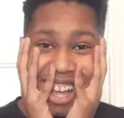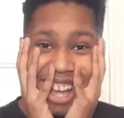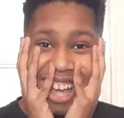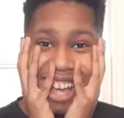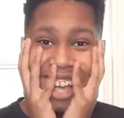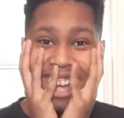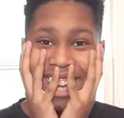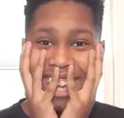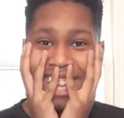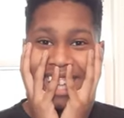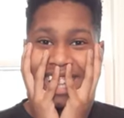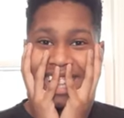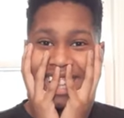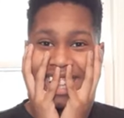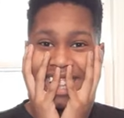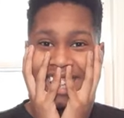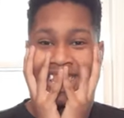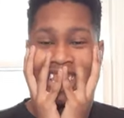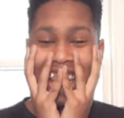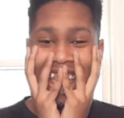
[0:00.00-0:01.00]
I
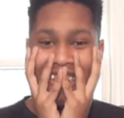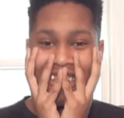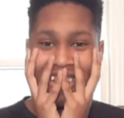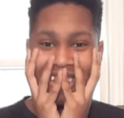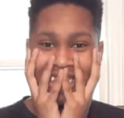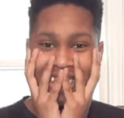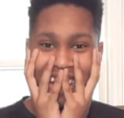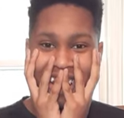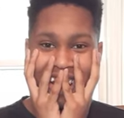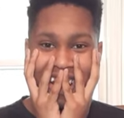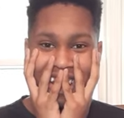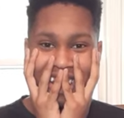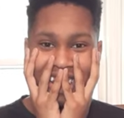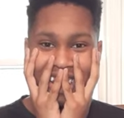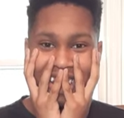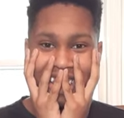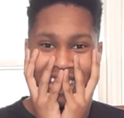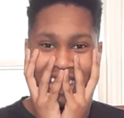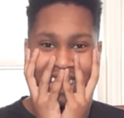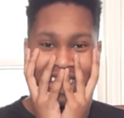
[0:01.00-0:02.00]
never
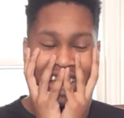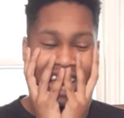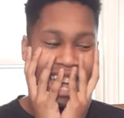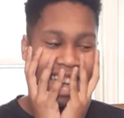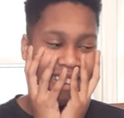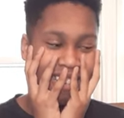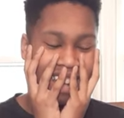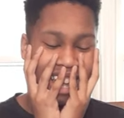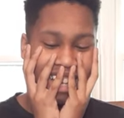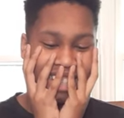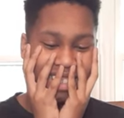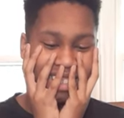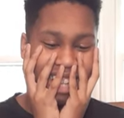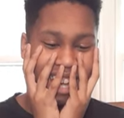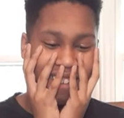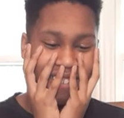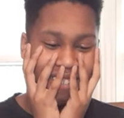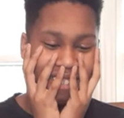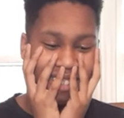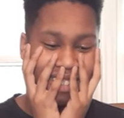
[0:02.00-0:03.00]
thought that I would actually
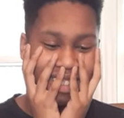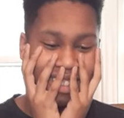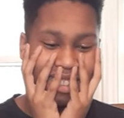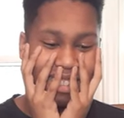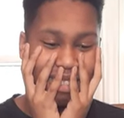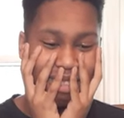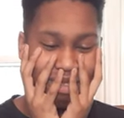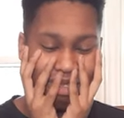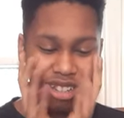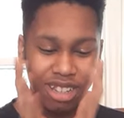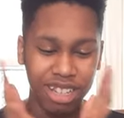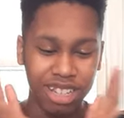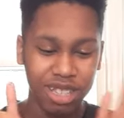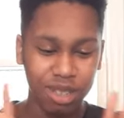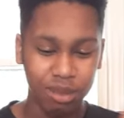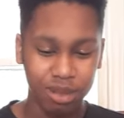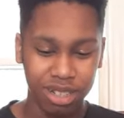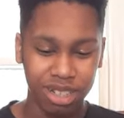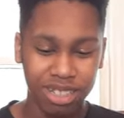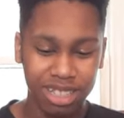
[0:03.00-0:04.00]
have three
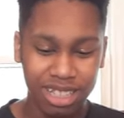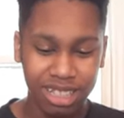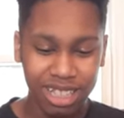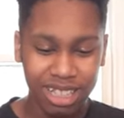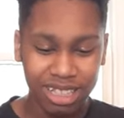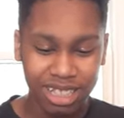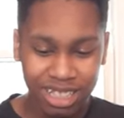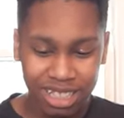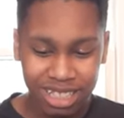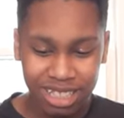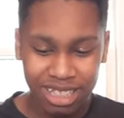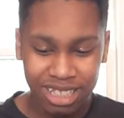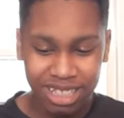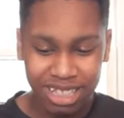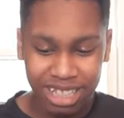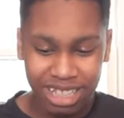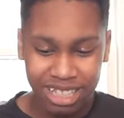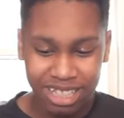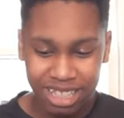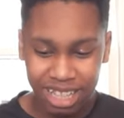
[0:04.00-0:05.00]
switches. This is
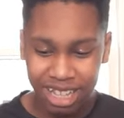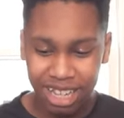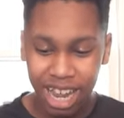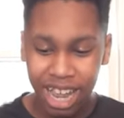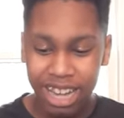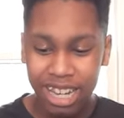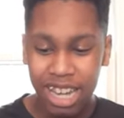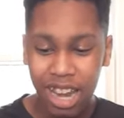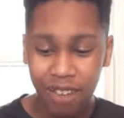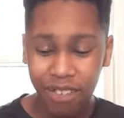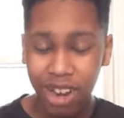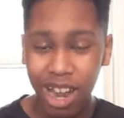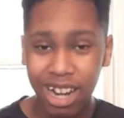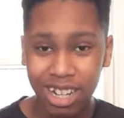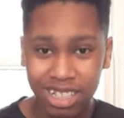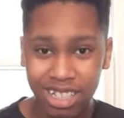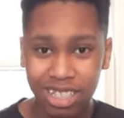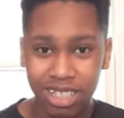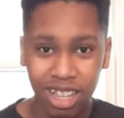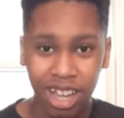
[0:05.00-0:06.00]
just insane. I never
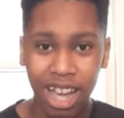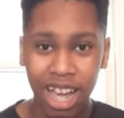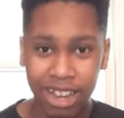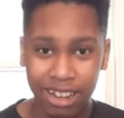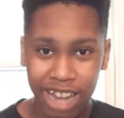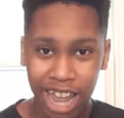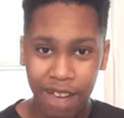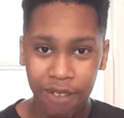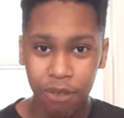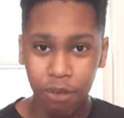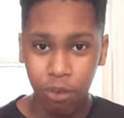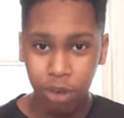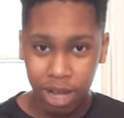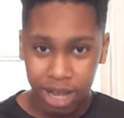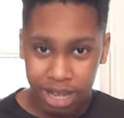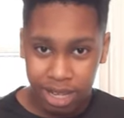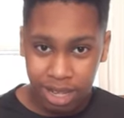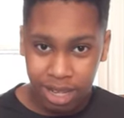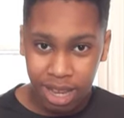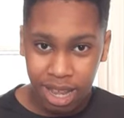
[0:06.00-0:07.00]
actually thought I'd have
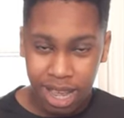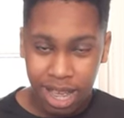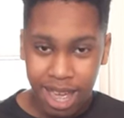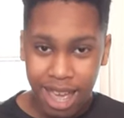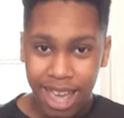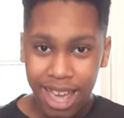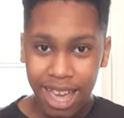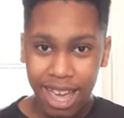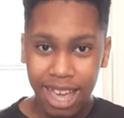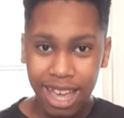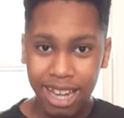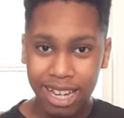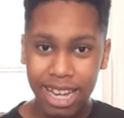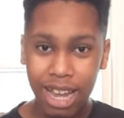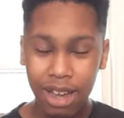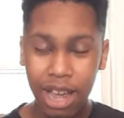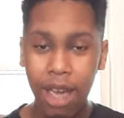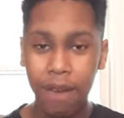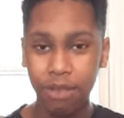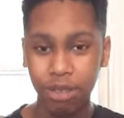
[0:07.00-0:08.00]
one, and
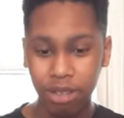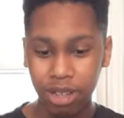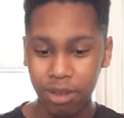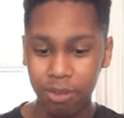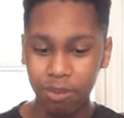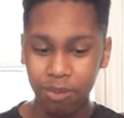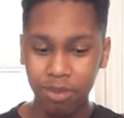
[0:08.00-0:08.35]
now I have three.